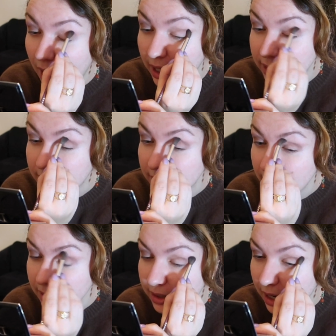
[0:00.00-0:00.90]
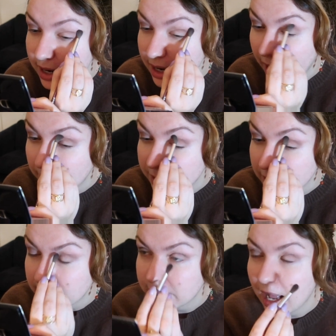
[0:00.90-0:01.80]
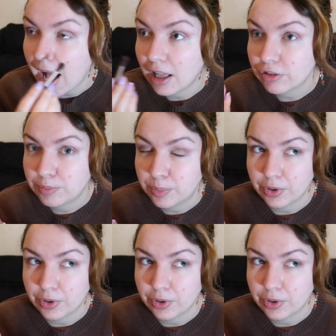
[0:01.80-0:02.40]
I think their names is Elf